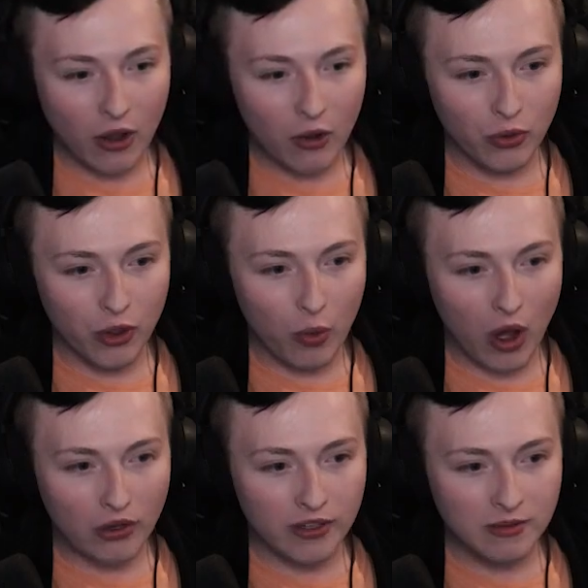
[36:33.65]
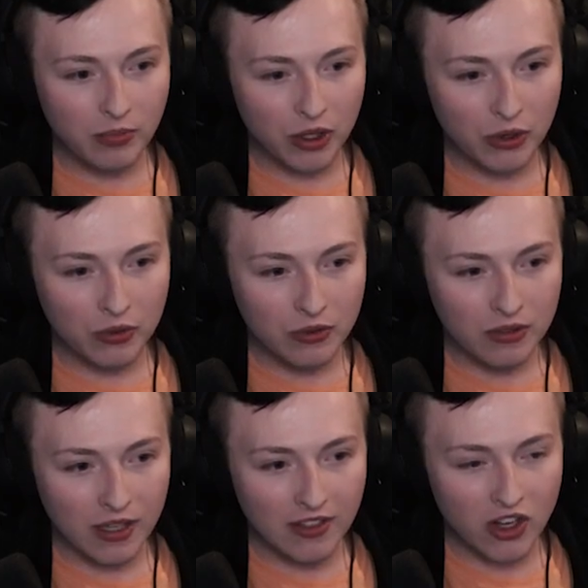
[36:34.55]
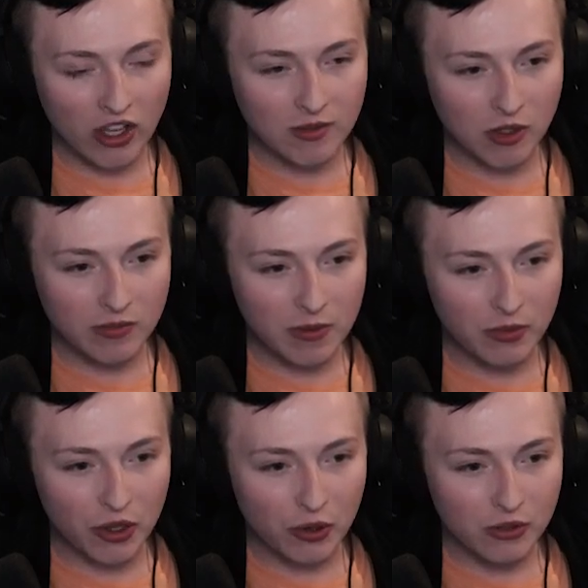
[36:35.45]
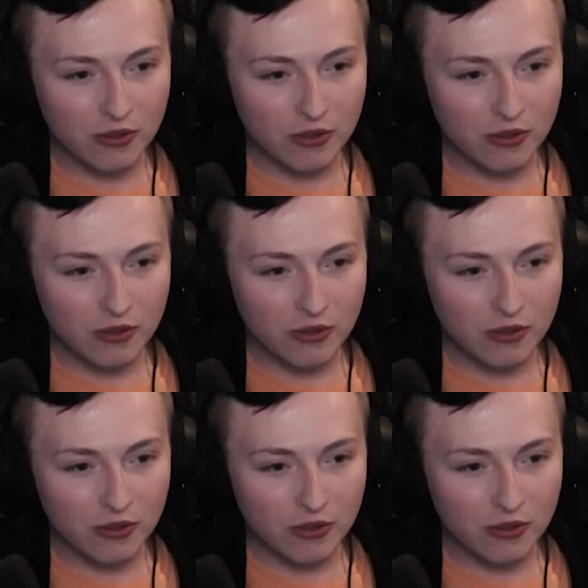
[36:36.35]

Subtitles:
Oh, the water is blue. It's not supposed to be blue.